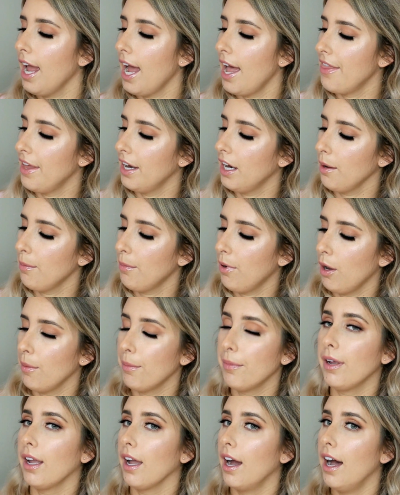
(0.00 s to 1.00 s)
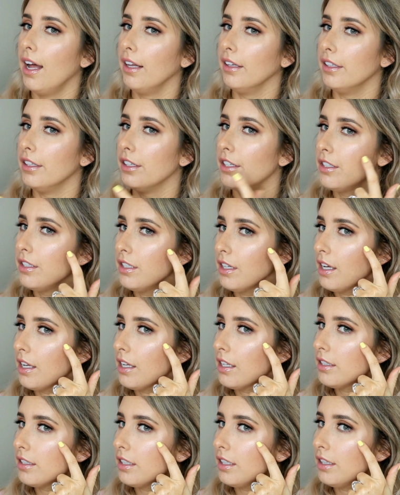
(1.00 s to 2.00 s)
And then I pop Garland
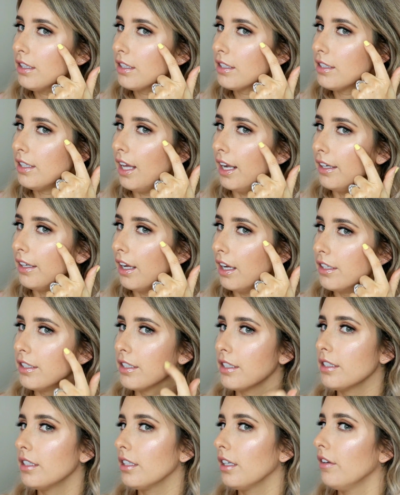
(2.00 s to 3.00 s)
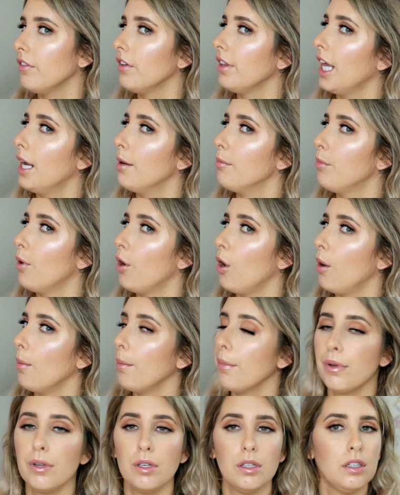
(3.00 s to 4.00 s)
just in the center just to give it that
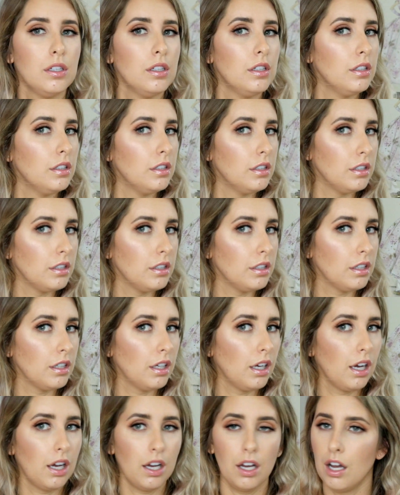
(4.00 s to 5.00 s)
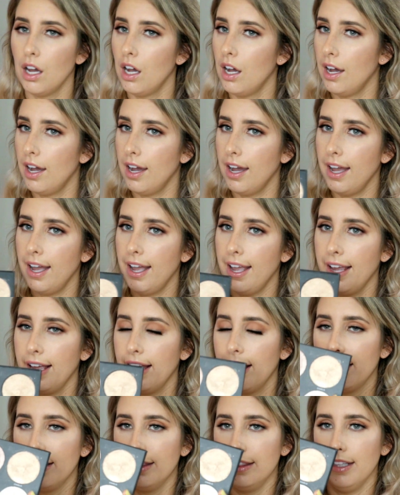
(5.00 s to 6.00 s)
pop. I
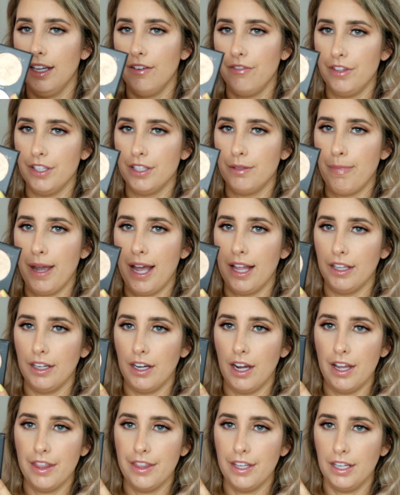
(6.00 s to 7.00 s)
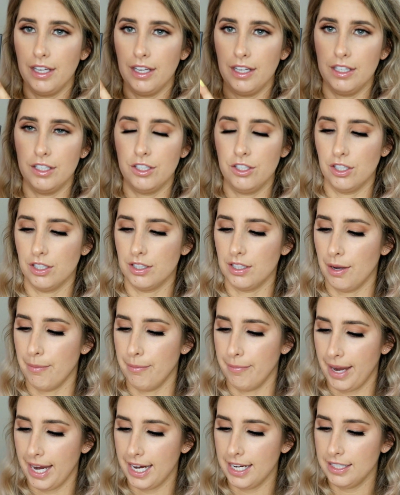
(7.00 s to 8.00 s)
love this palette. I think it is just
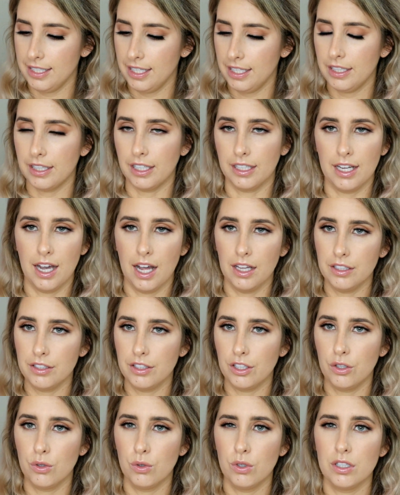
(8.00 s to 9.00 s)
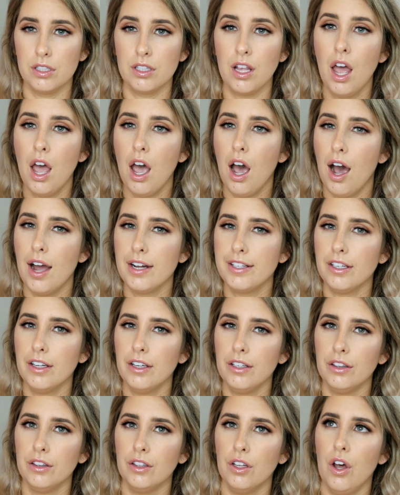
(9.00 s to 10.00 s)
amazing. The colors are gorgeous. I
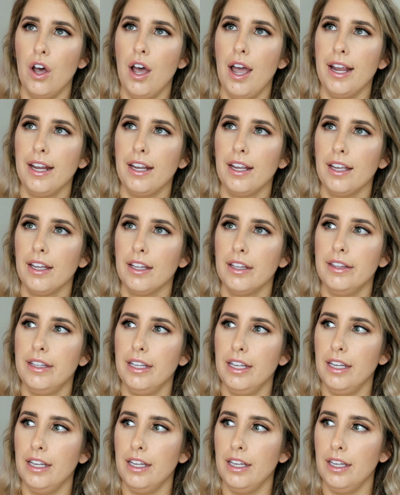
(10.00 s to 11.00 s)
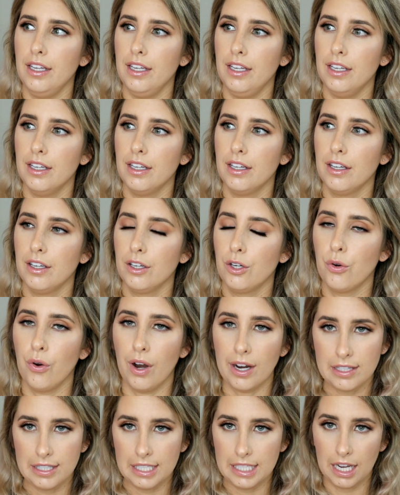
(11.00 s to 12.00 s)
don't like the
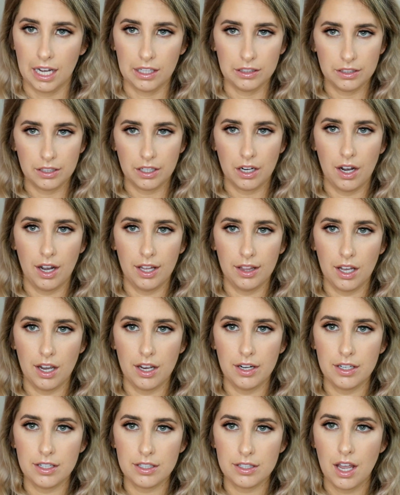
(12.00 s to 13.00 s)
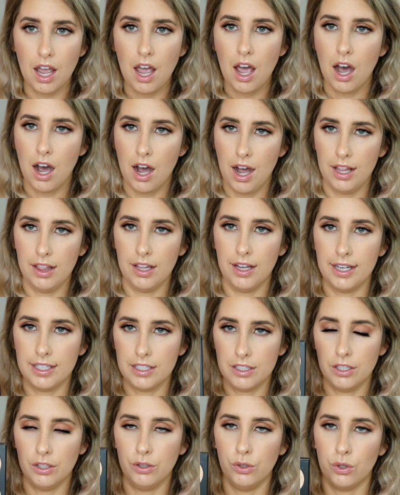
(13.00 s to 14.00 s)
crazy colored highlighters. I like
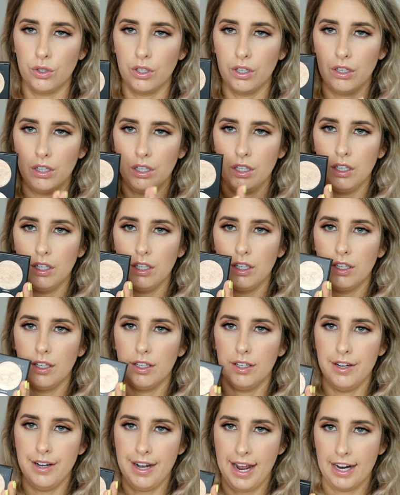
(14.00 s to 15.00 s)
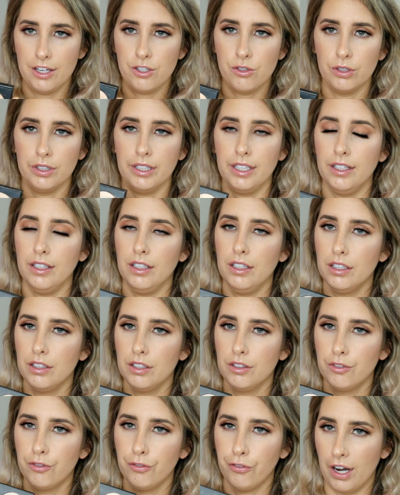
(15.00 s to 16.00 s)
to look naturally
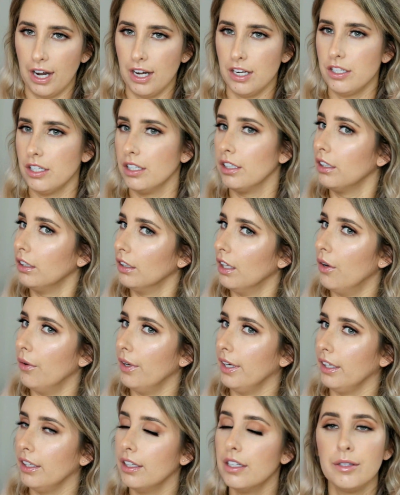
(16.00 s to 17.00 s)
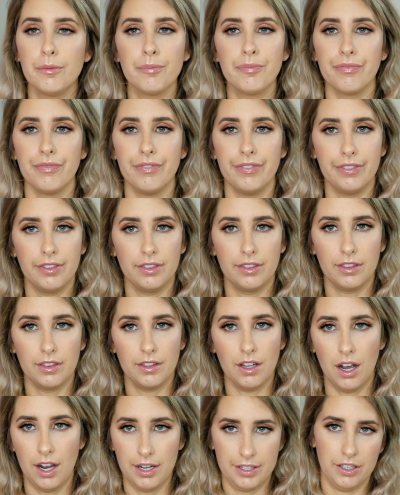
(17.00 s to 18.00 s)
fresh and glowing.
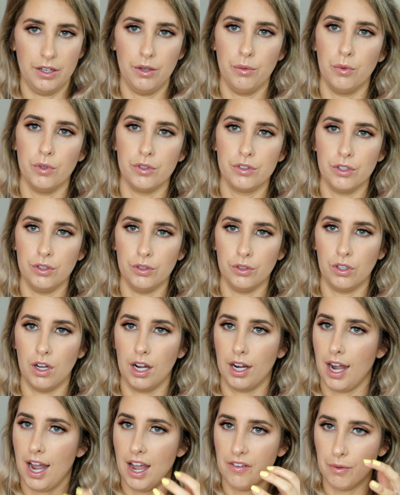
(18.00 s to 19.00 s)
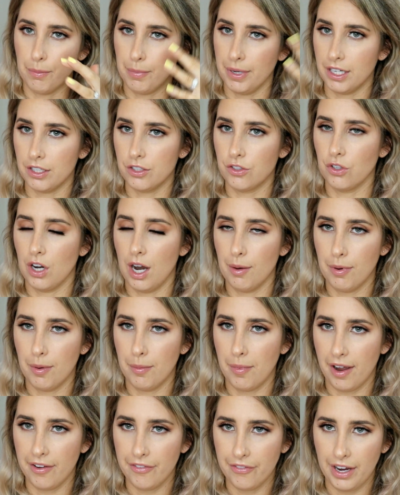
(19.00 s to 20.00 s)
I don't want to look like I have a pink stripe on
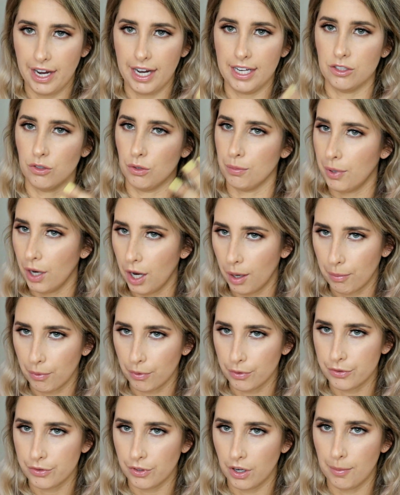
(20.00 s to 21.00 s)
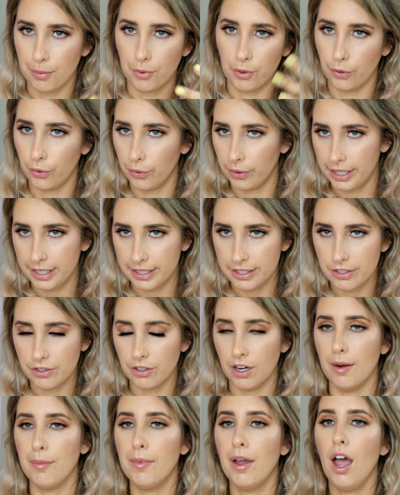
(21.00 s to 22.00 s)
my face or a purple stripe or a green
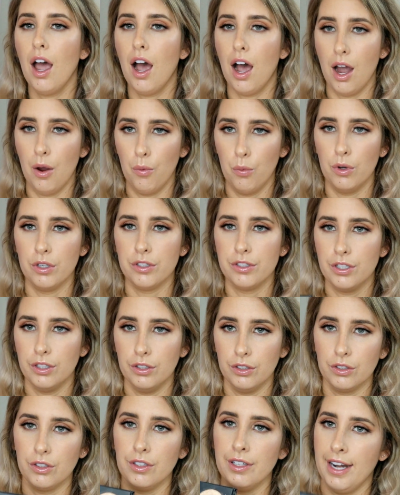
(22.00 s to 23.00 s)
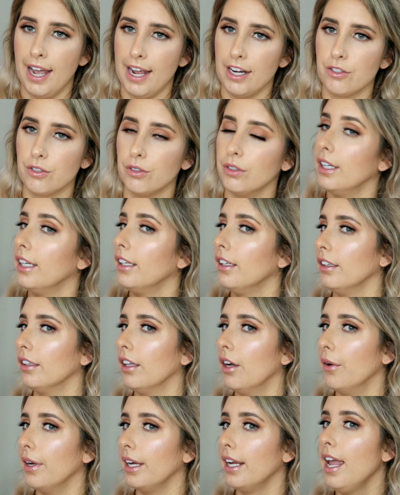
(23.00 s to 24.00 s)
stripe. I want to look natural and
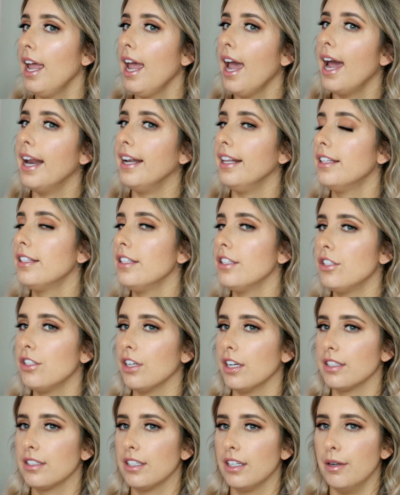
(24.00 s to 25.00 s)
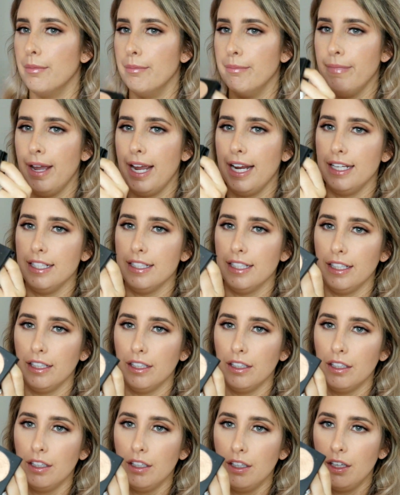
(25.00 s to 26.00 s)
glowing, and this is just an amazing
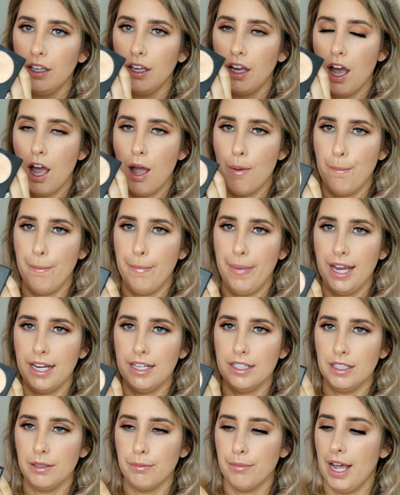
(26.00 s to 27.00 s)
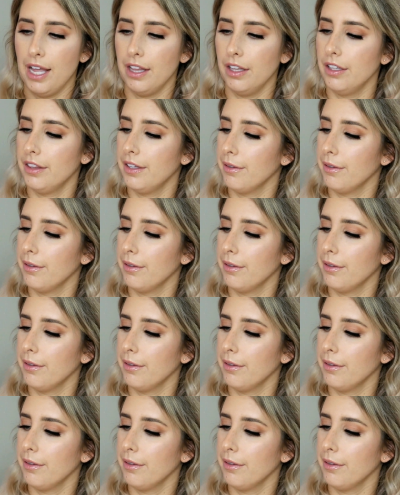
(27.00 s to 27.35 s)
palette.